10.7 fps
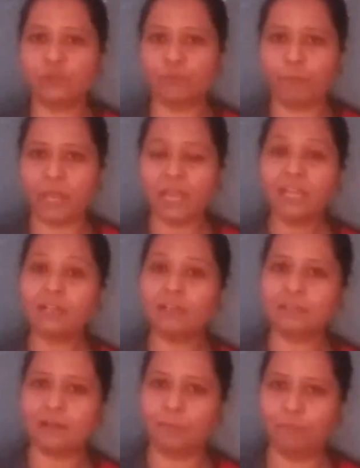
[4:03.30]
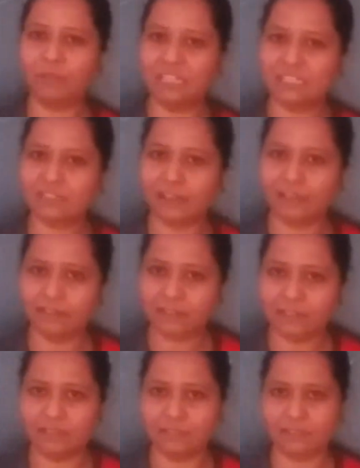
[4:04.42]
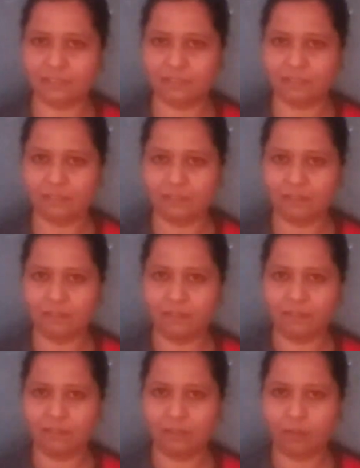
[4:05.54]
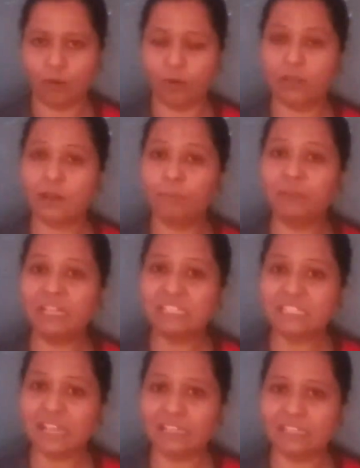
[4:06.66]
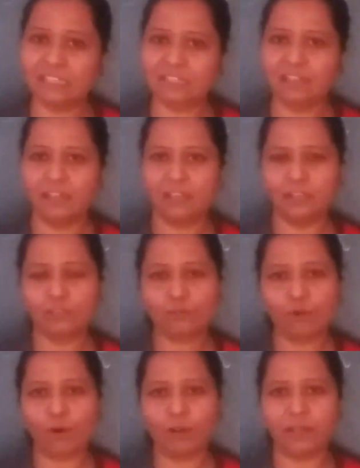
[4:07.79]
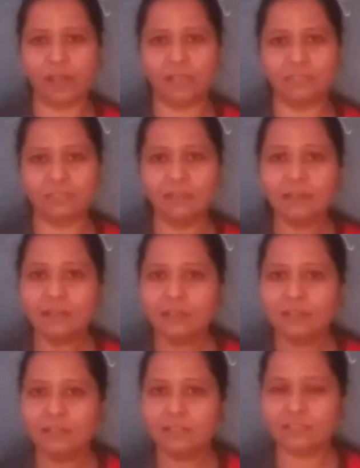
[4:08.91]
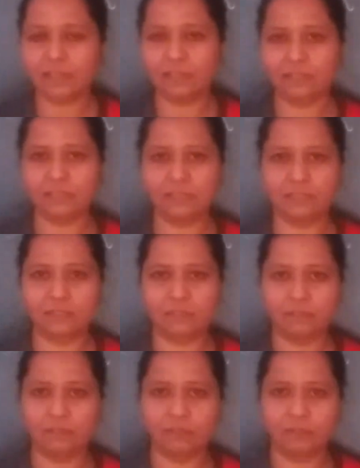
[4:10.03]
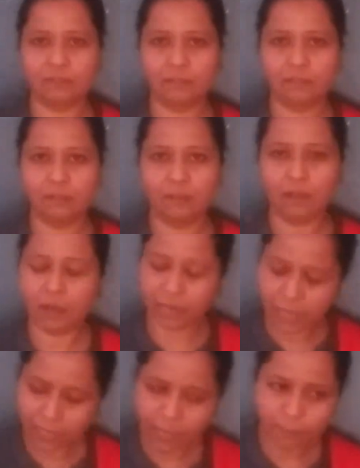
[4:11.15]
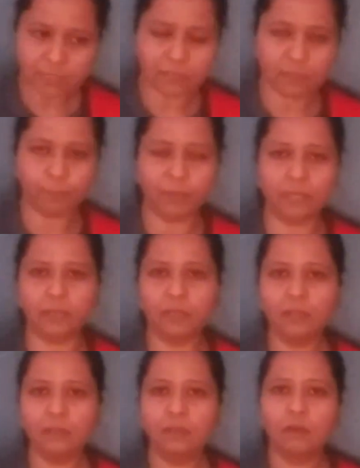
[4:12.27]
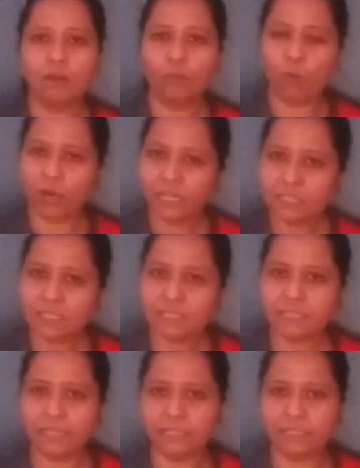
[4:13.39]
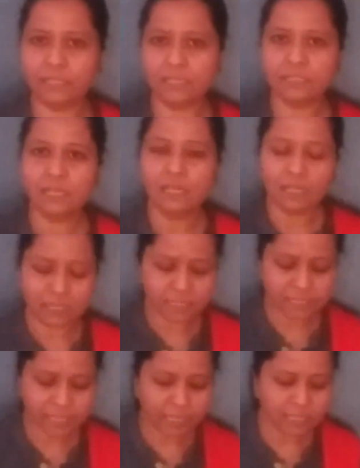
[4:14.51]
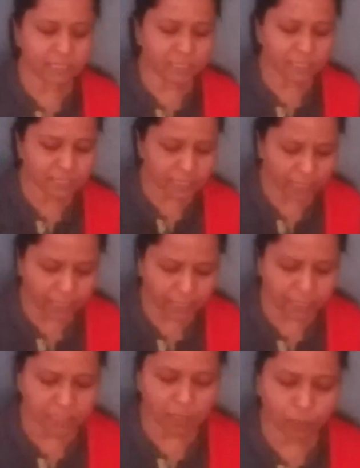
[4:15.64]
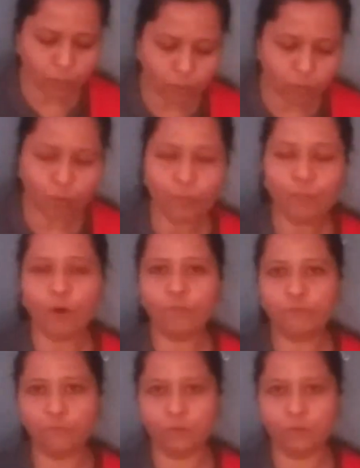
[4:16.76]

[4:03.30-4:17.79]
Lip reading: which make a complete sentence, or a complete sense is called as a sentence. Again I am repeating, what is a sentence? A sentence is a group of